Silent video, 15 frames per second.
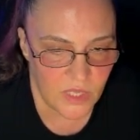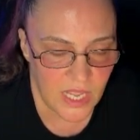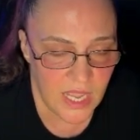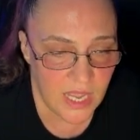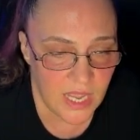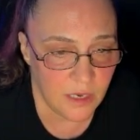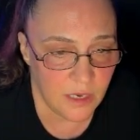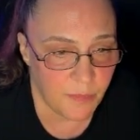
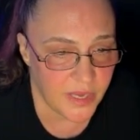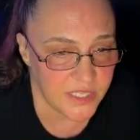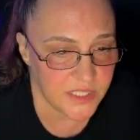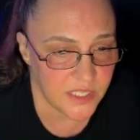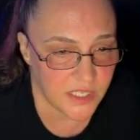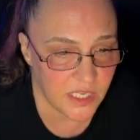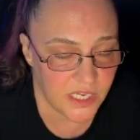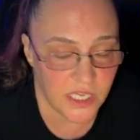And
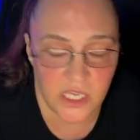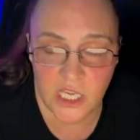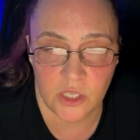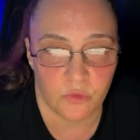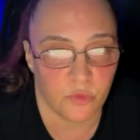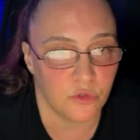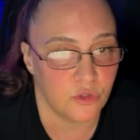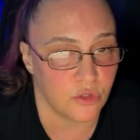basically
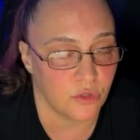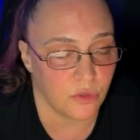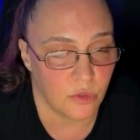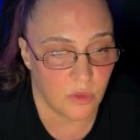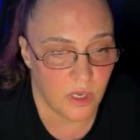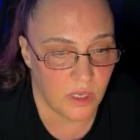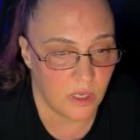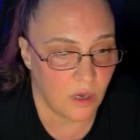it will
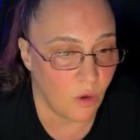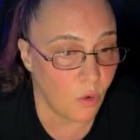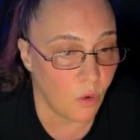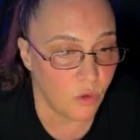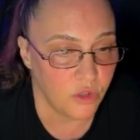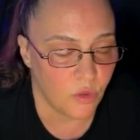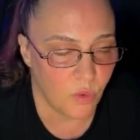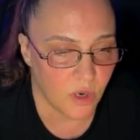do
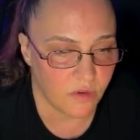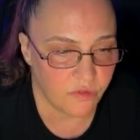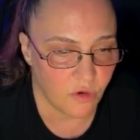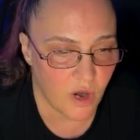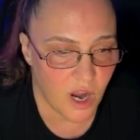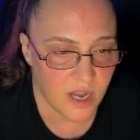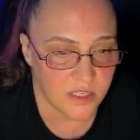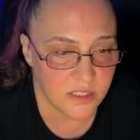all the work
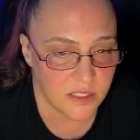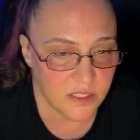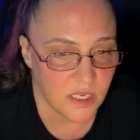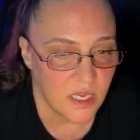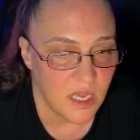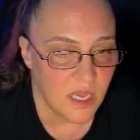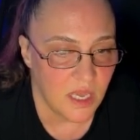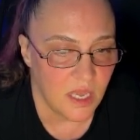for us,
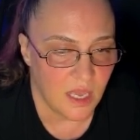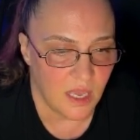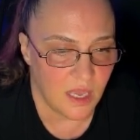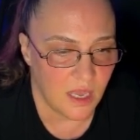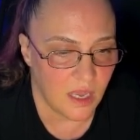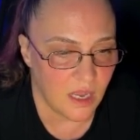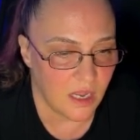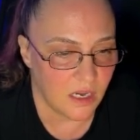
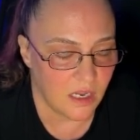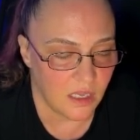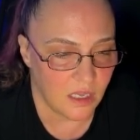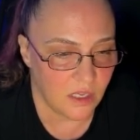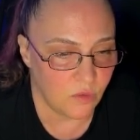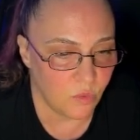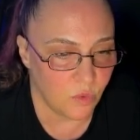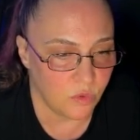and
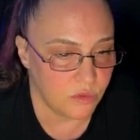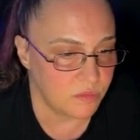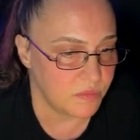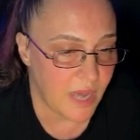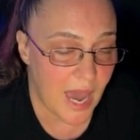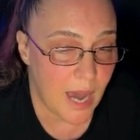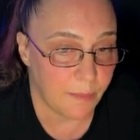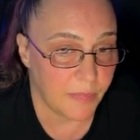it will
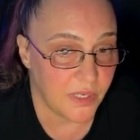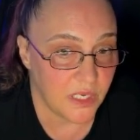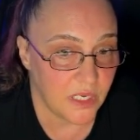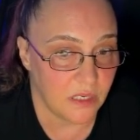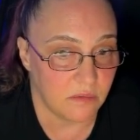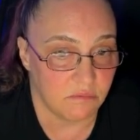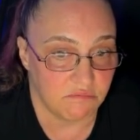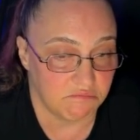happen
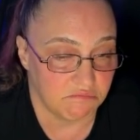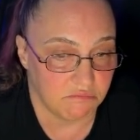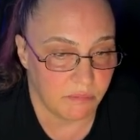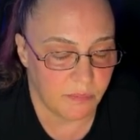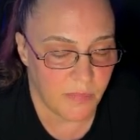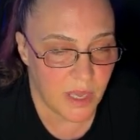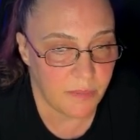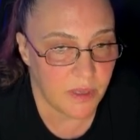in
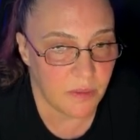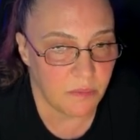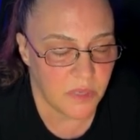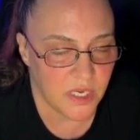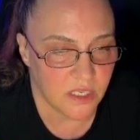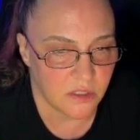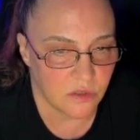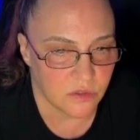maybe a
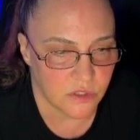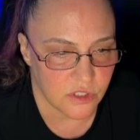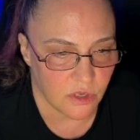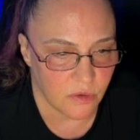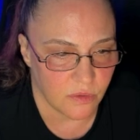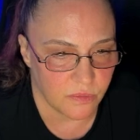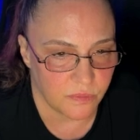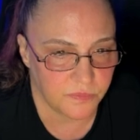minute or
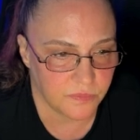so.